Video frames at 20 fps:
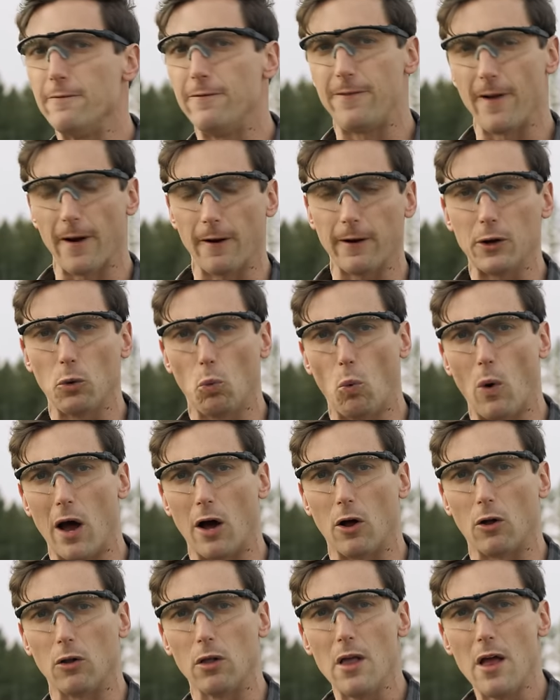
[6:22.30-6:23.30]
very
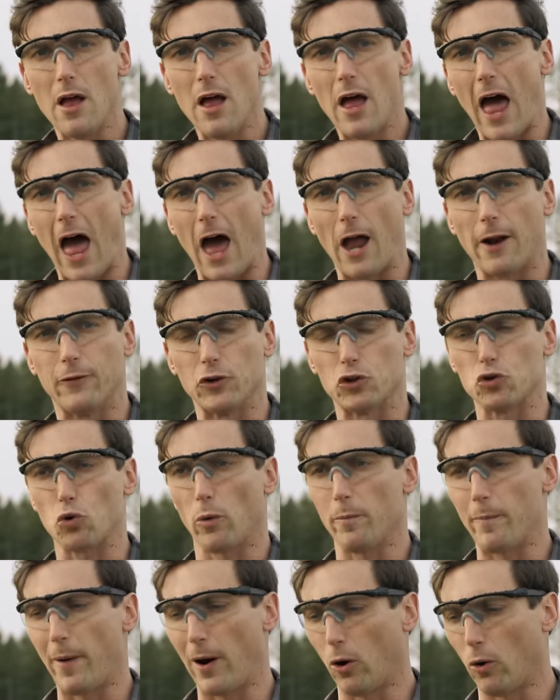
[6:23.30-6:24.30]
well out of a
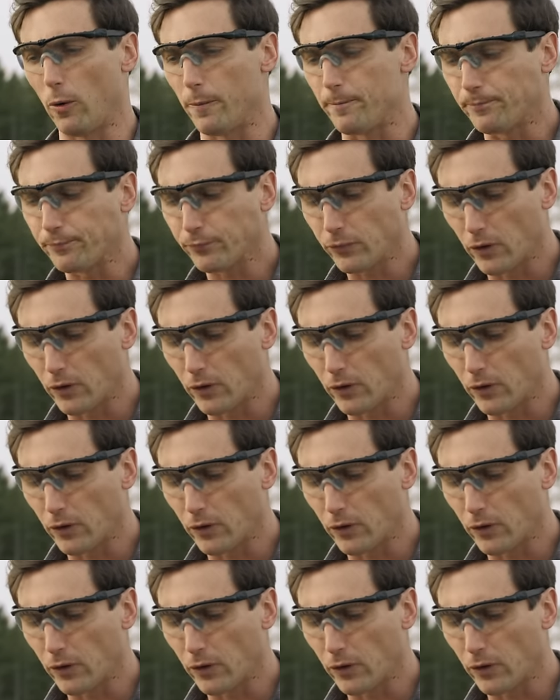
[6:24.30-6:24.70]
short barrel.